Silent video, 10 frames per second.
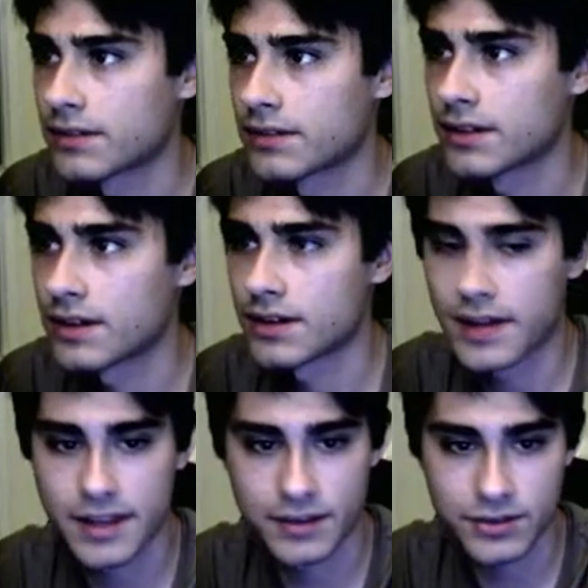Okay,
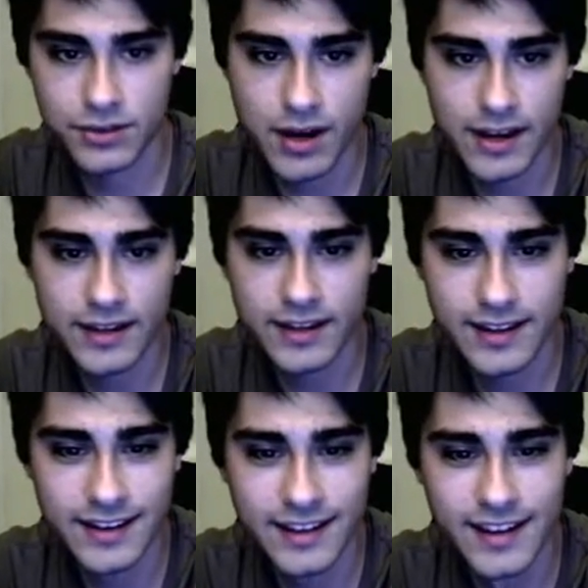that's twice.
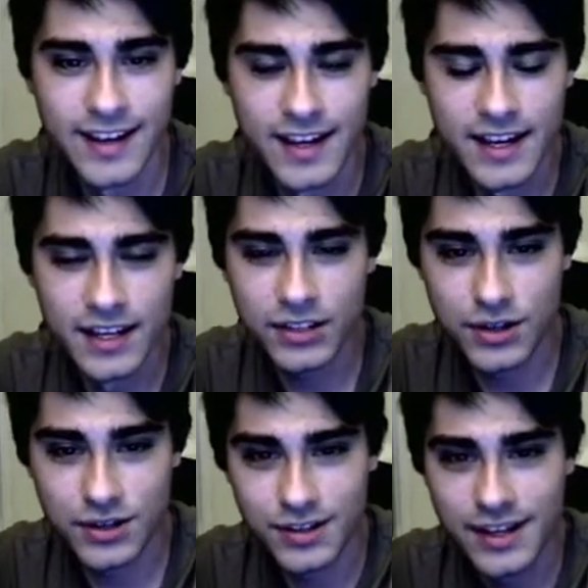
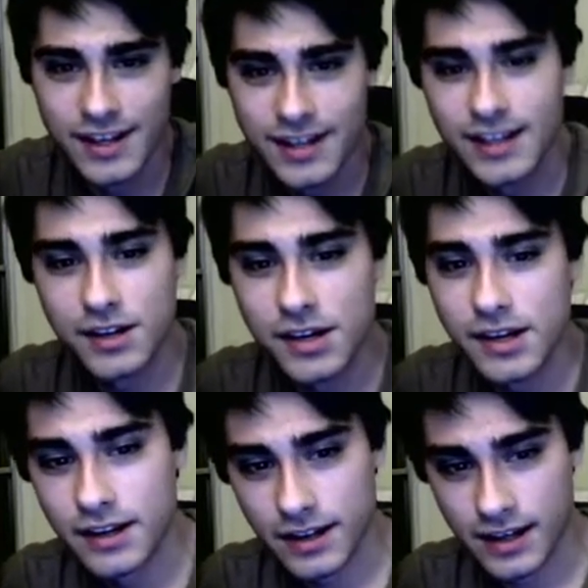So
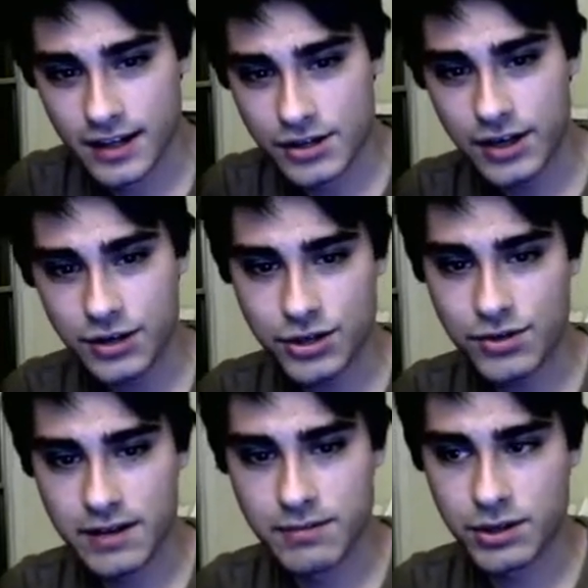try to go straight
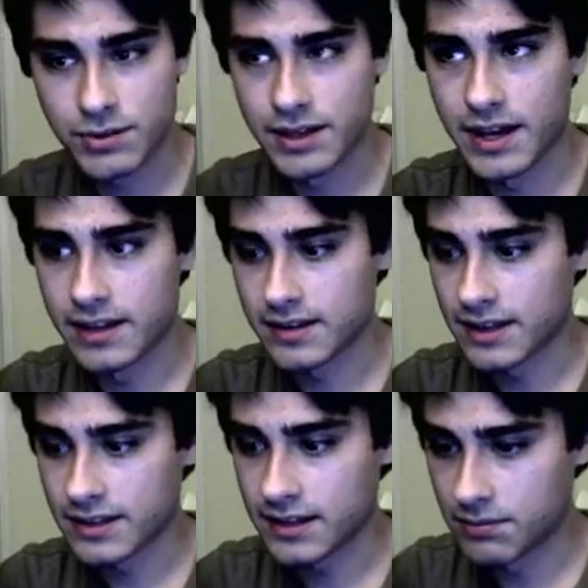in between them. That's
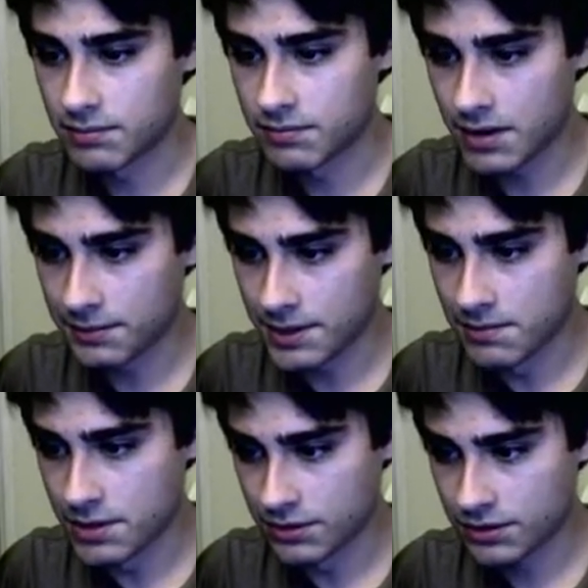going to help you the
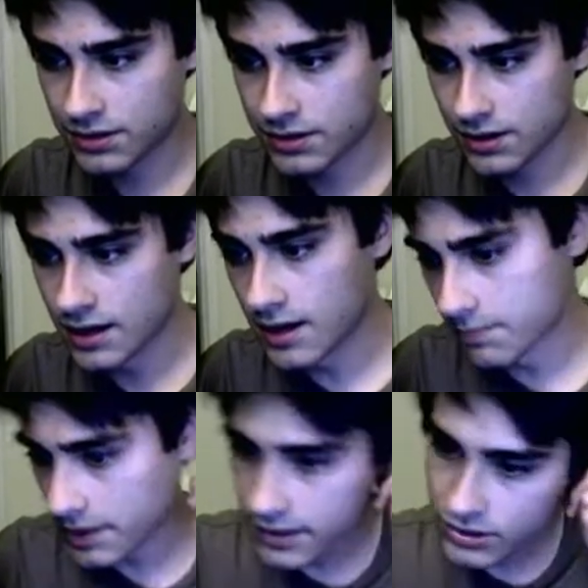most
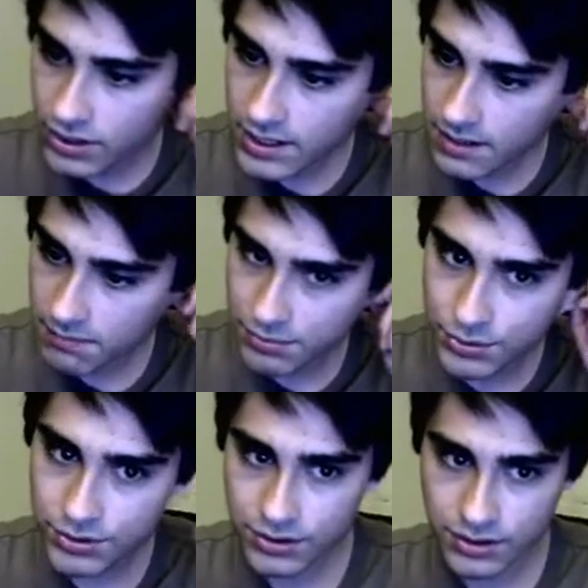because you can get
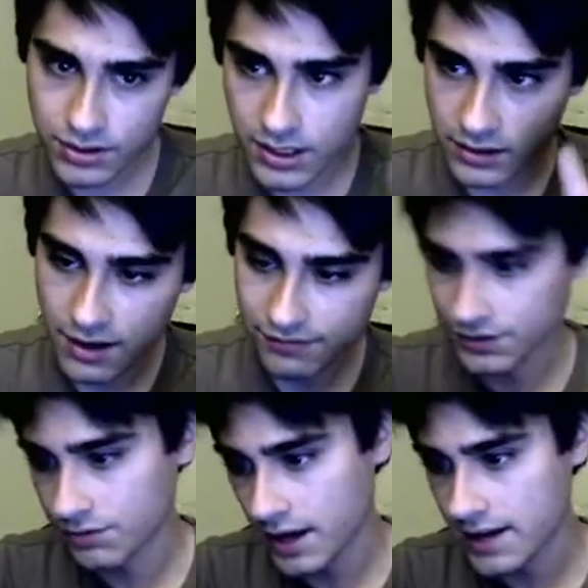boosts to the left or
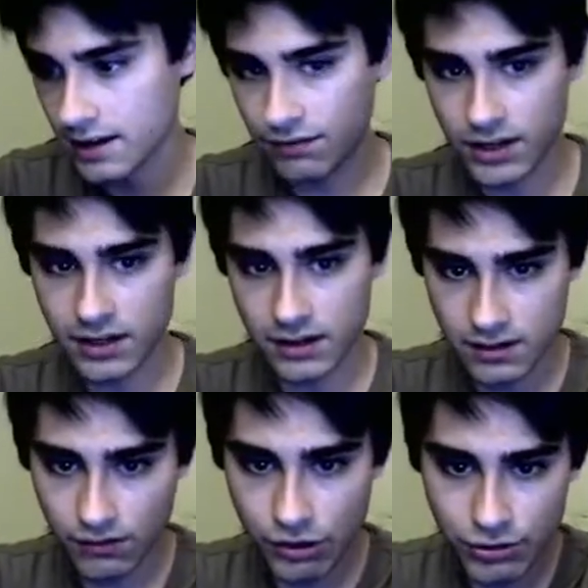right. If you
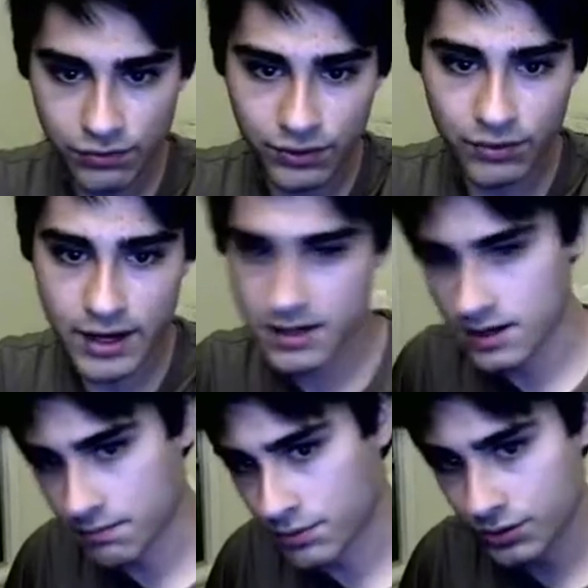go too far right and you get a
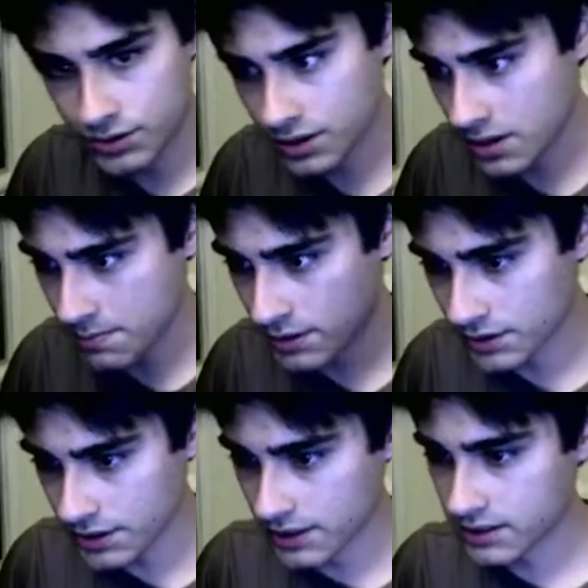boost into the pillar, you
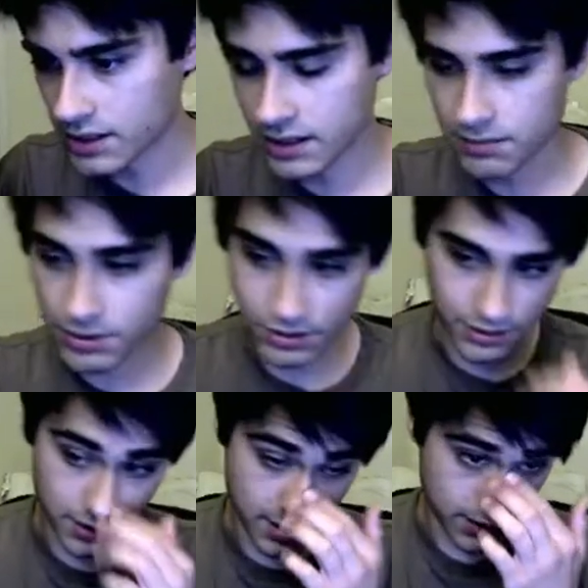get stuck on the pillar,
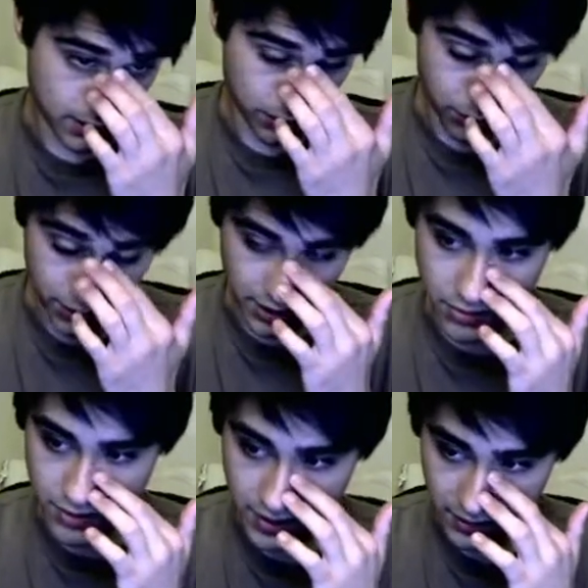and that's really
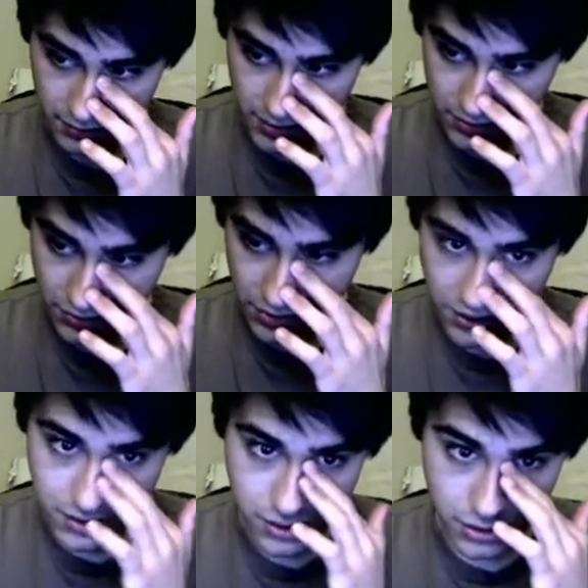annoying because there's nothing you
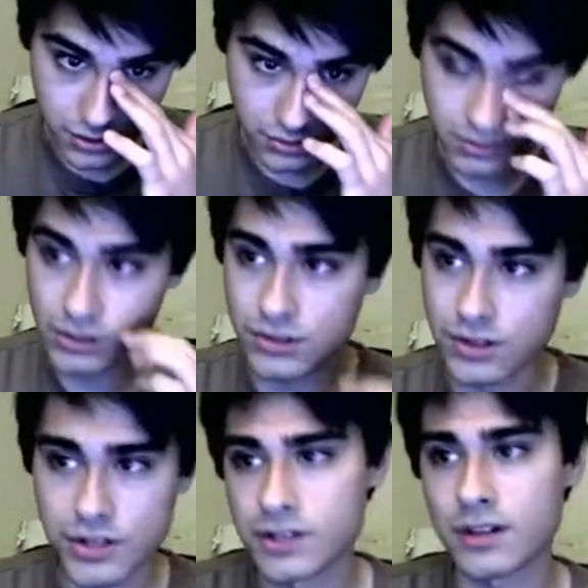can do. You're
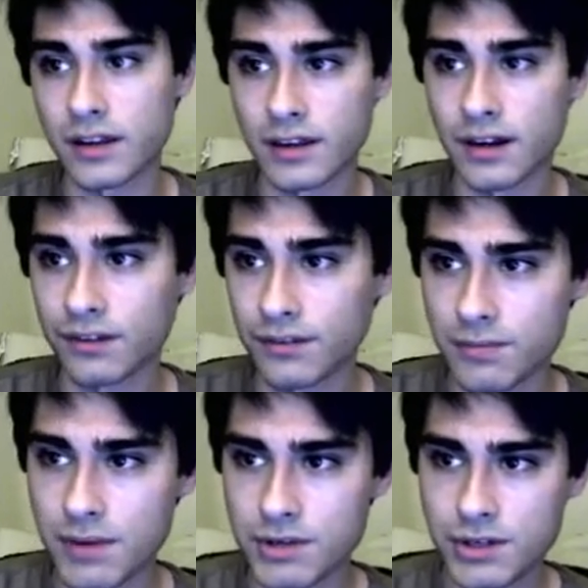just stuck there for
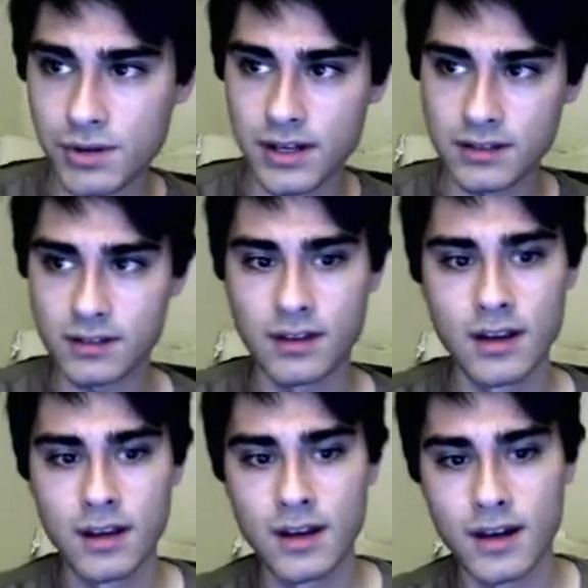maybe 2 hits.
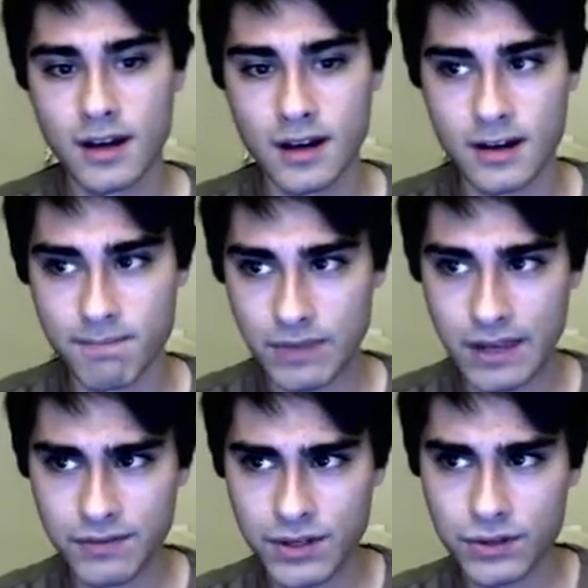And if
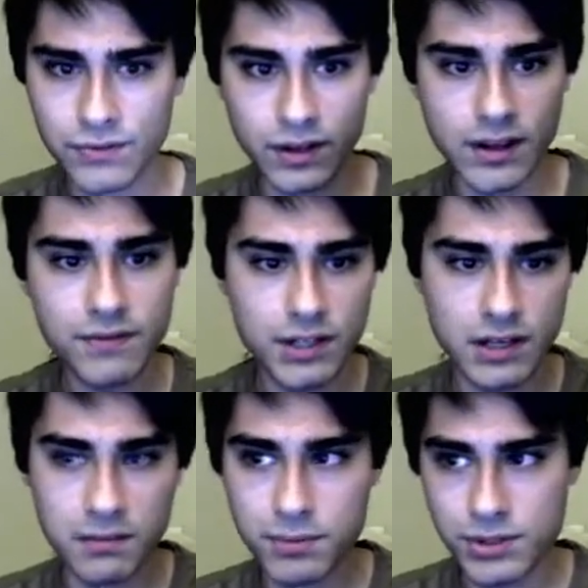you go too far left, you can get
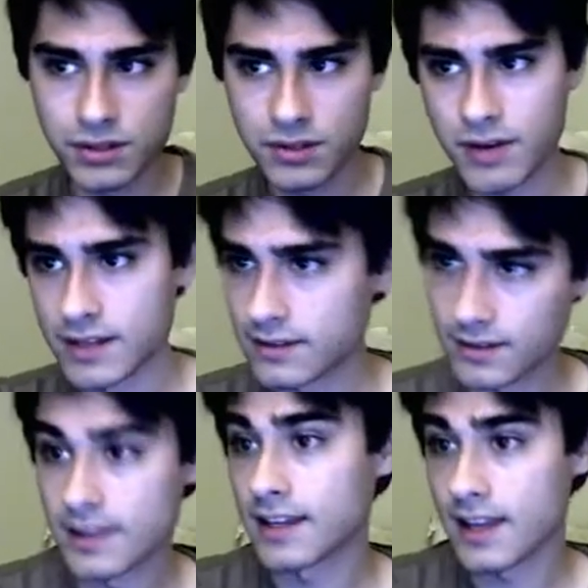pushed in the crates, and
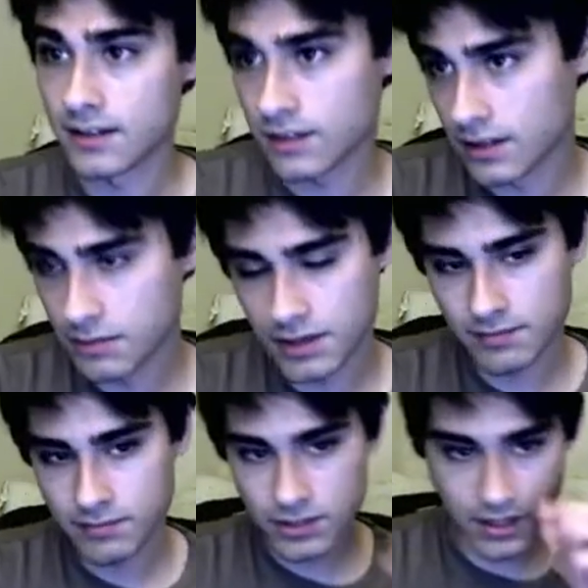again, you're going to be
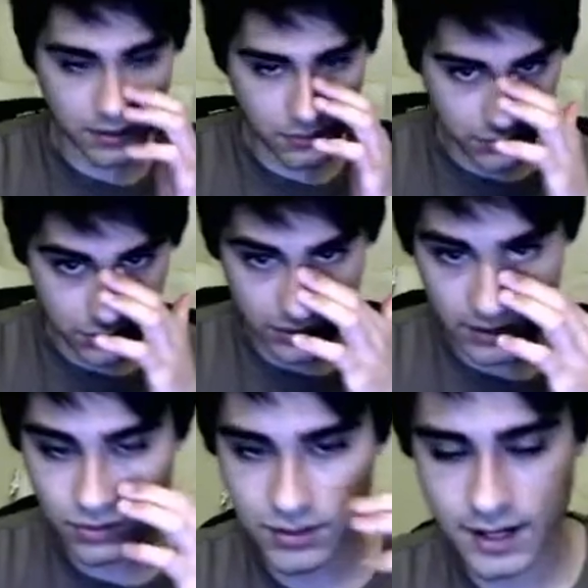stuck there for like 2
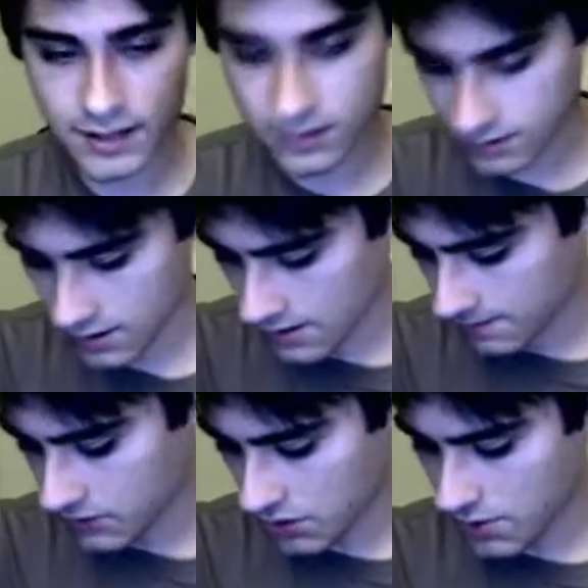seconds.
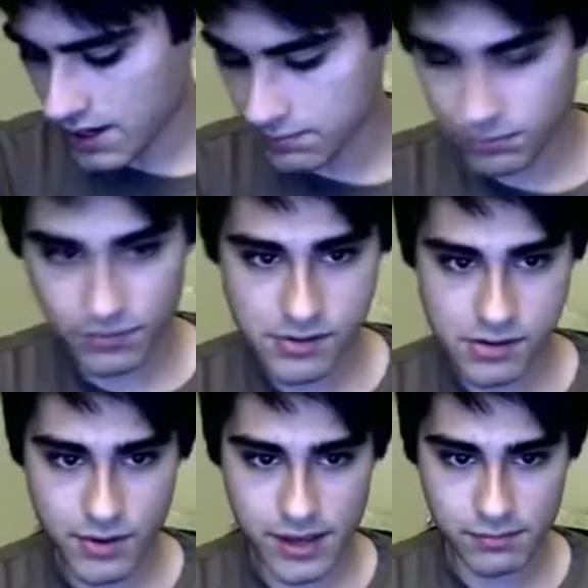So the
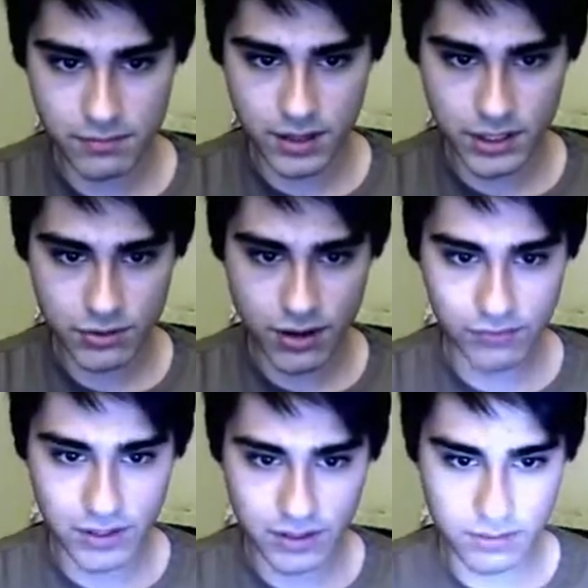way I strafe
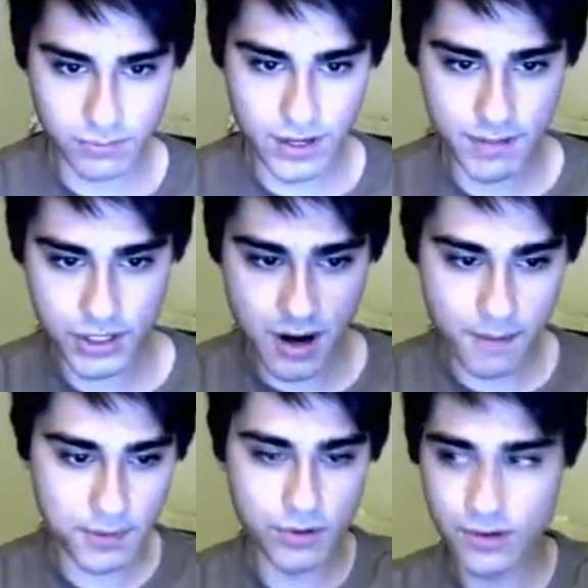this is pretty much optimal.